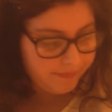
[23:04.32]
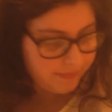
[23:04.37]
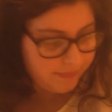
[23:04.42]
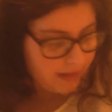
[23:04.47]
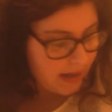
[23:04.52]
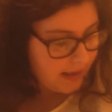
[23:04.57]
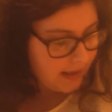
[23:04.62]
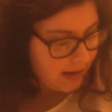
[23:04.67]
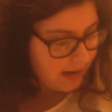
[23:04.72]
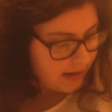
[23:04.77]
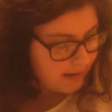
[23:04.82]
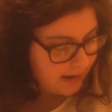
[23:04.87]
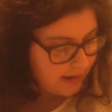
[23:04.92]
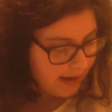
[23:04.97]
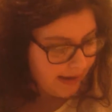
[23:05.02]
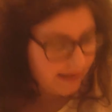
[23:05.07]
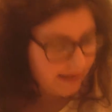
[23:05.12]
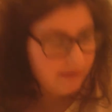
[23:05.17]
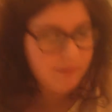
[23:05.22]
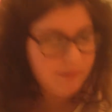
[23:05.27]
And then
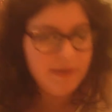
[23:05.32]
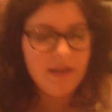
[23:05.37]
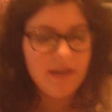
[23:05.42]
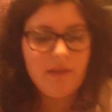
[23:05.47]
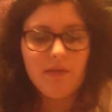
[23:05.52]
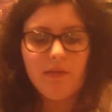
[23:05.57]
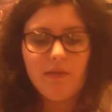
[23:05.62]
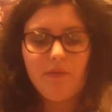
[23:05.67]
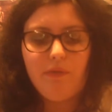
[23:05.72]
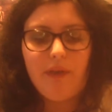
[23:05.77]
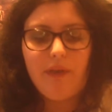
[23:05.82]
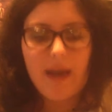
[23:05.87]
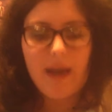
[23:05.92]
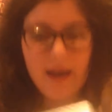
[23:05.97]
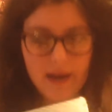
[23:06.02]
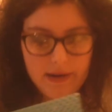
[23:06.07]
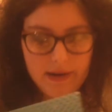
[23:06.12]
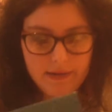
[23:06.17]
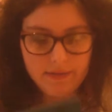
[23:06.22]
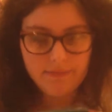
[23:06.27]
I've been
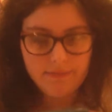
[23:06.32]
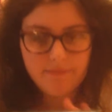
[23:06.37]
loving